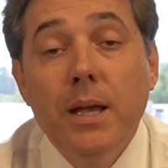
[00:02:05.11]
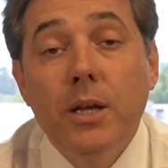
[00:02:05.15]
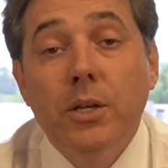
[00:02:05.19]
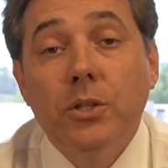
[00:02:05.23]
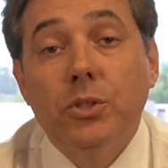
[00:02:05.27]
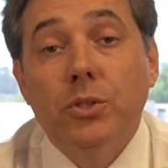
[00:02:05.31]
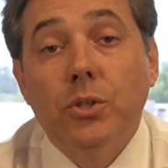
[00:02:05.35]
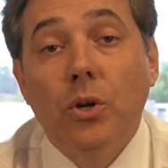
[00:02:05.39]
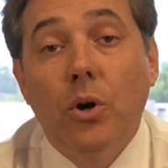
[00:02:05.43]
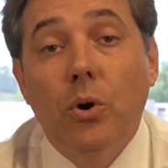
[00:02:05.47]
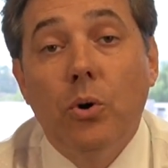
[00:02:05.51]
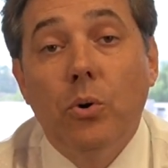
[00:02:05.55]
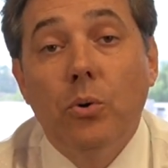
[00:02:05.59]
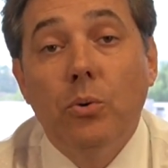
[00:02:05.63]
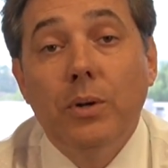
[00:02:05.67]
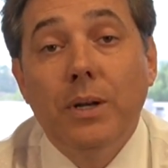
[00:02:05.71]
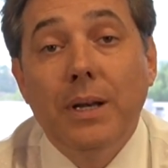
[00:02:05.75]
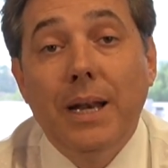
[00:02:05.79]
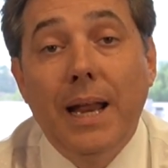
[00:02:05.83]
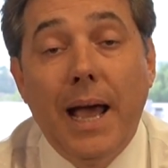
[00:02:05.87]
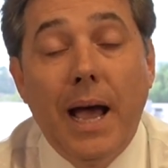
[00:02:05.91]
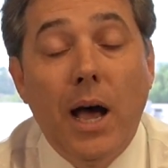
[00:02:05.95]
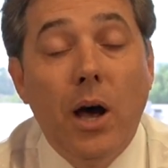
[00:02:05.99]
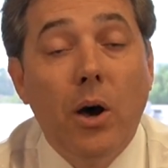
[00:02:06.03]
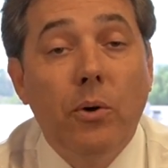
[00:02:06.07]
So
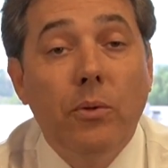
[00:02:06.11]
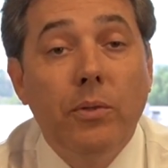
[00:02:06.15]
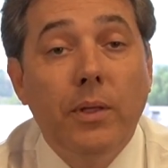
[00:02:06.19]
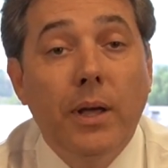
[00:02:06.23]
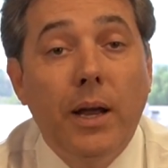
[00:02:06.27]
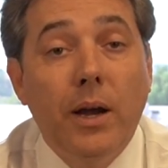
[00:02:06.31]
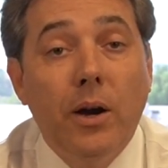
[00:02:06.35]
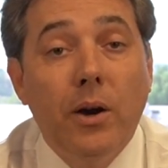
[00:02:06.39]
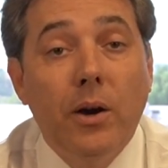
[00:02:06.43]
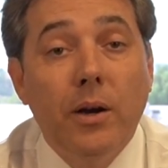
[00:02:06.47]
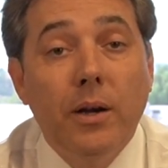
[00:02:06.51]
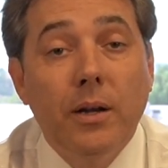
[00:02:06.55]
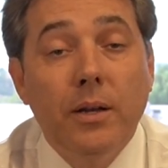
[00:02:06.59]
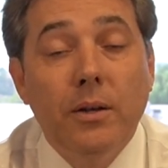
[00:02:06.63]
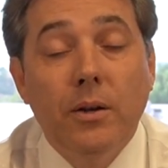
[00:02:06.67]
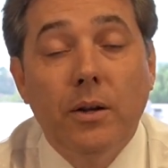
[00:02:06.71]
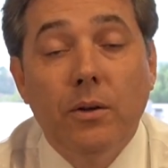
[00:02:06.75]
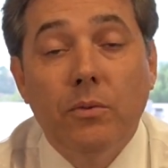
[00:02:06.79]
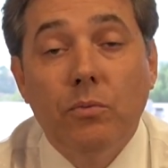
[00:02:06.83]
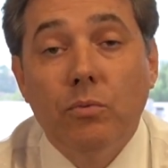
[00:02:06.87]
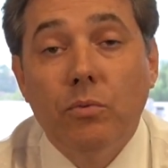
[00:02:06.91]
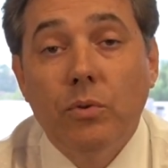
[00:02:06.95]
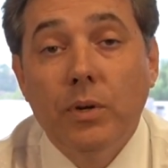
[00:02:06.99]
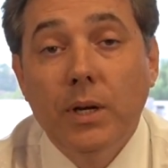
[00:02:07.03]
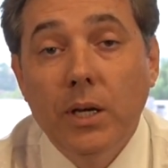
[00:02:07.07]
now they're in
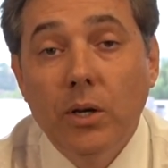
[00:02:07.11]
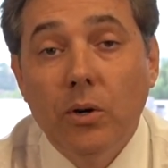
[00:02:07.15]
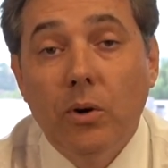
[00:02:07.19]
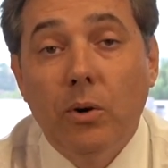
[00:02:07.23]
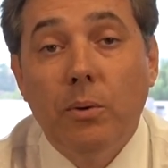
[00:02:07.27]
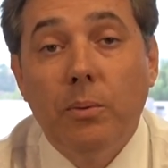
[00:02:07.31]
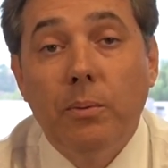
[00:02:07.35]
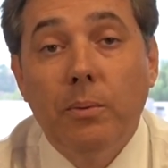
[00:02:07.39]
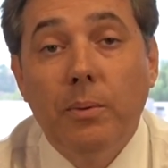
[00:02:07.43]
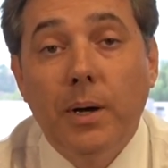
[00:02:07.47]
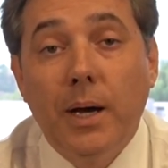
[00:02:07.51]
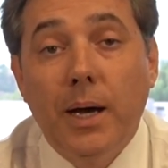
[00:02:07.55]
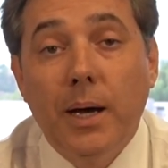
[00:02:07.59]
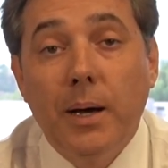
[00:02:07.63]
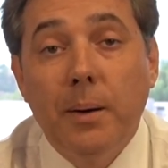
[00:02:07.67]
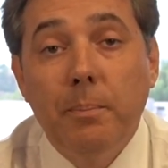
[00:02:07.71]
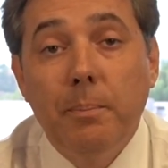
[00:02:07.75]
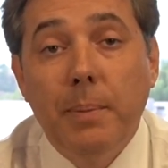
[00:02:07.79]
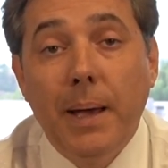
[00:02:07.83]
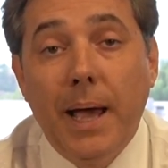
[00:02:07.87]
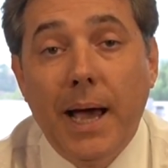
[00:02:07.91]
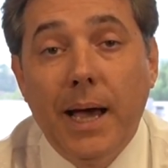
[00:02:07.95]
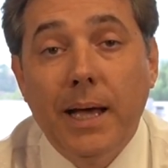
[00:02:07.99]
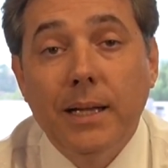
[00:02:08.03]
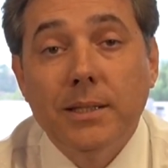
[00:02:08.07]
a real
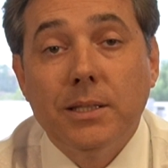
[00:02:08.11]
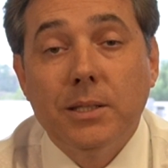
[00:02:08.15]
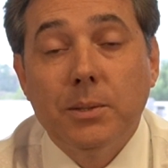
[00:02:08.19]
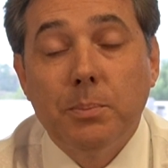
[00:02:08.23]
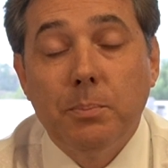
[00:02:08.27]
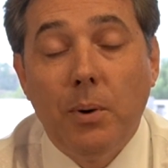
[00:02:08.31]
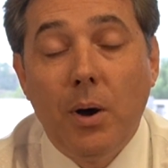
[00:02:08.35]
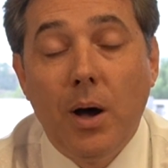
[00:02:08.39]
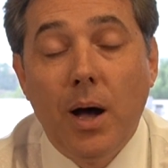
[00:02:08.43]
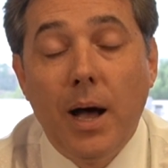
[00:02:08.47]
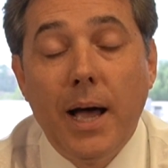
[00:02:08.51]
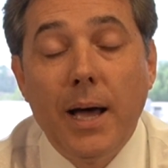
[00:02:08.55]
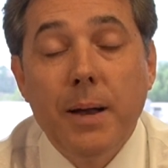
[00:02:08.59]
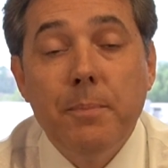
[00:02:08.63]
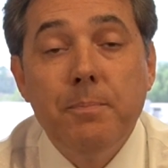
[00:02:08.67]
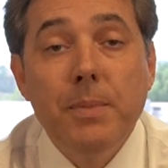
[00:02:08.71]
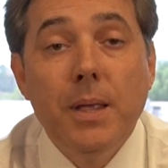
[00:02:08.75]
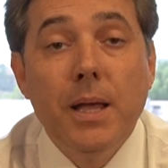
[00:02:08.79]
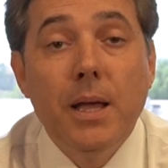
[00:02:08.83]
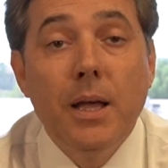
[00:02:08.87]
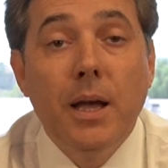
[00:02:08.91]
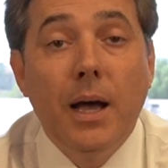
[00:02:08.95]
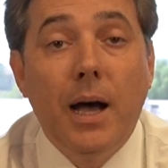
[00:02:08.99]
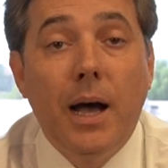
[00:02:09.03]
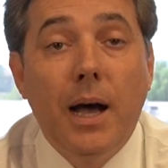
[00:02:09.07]
bad spot
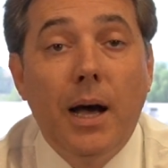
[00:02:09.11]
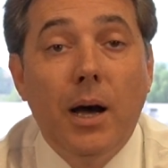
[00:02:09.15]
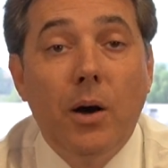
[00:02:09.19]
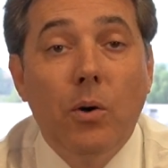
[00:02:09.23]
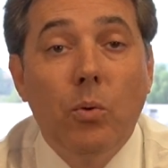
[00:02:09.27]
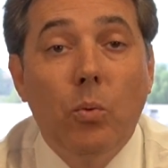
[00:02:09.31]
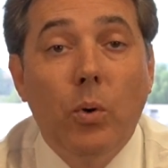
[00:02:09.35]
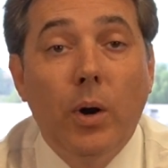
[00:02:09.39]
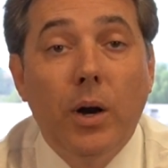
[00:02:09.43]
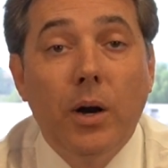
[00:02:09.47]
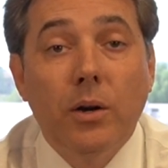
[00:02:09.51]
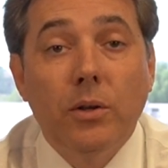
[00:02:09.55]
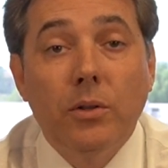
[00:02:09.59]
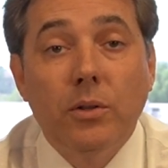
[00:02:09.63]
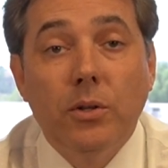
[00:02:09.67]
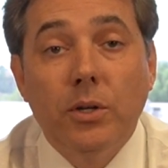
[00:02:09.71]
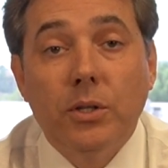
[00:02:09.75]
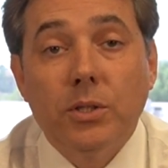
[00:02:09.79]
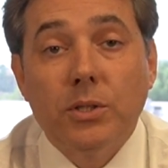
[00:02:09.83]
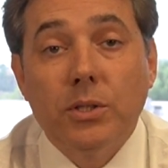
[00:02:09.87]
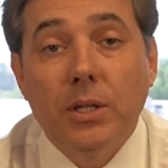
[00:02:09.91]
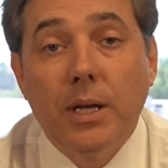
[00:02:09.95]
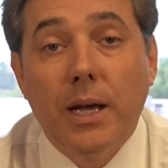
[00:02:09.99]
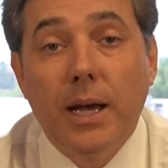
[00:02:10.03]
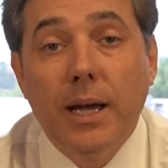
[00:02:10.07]
where it
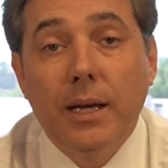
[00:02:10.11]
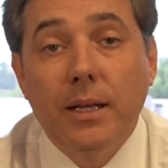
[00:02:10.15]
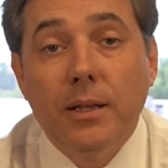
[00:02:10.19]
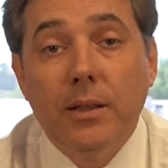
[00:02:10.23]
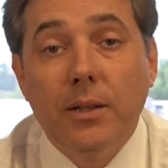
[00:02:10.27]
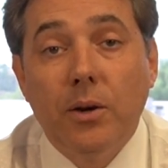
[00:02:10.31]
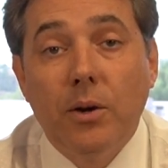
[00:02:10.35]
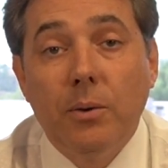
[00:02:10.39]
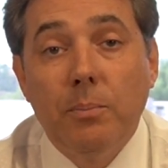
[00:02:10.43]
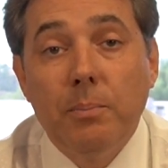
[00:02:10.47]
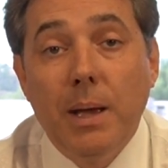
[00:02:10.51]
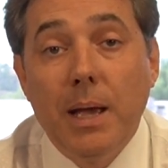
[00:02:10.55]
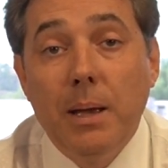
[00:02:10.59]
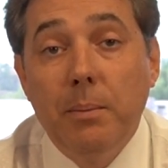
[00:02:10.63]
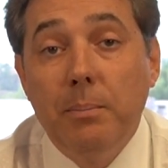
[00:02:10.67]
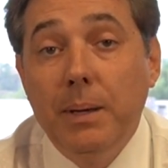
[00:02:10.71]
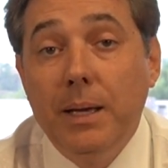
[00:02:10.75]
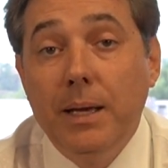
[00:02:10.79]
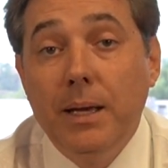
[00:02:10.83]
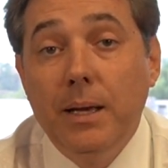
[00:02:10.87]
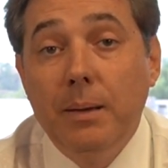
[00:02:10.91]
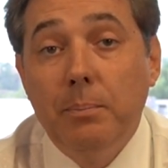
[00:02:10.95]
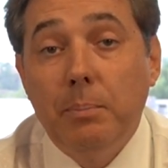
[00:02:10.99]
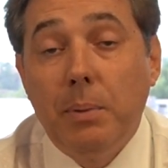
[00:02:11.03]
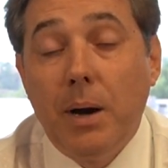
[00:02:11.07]
looks like there may
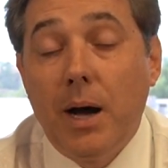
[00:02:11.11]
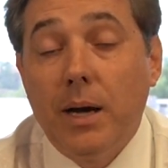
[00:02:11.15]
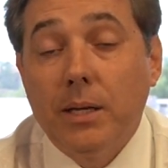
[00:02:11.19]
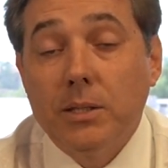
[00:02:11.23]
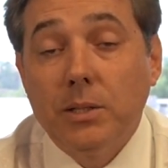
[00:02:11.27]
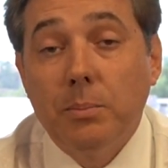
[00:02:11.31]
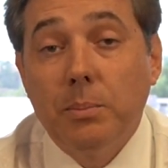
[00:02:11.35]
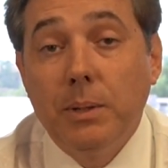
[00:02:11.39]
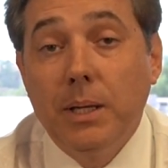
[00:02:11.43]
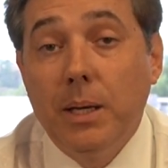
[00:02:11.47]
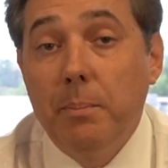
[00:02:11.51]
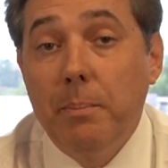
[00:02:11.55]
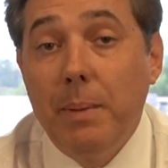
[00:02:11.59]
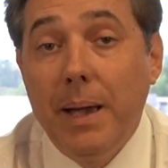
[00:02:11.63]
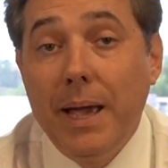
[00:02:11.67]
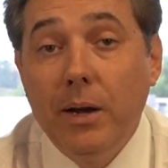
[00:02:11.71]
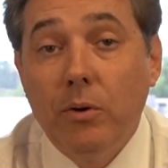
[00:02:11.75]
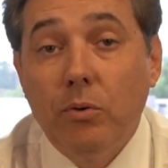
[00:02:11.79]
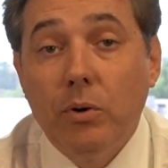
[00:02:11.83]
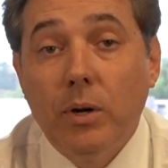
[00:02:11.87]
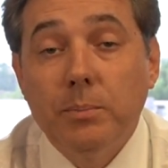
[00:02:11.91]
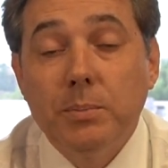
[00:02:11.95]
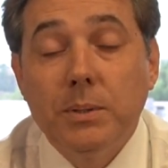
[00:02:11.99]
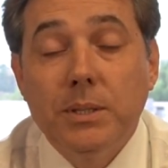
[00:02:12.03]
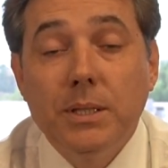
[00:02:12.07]
be possibly a
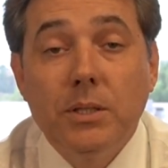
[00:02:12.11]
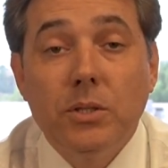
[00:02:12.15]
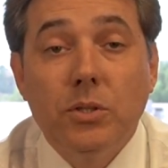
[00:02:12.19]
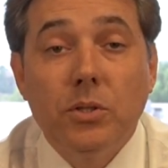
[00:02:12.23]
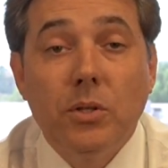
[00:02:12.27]
bankruptcy.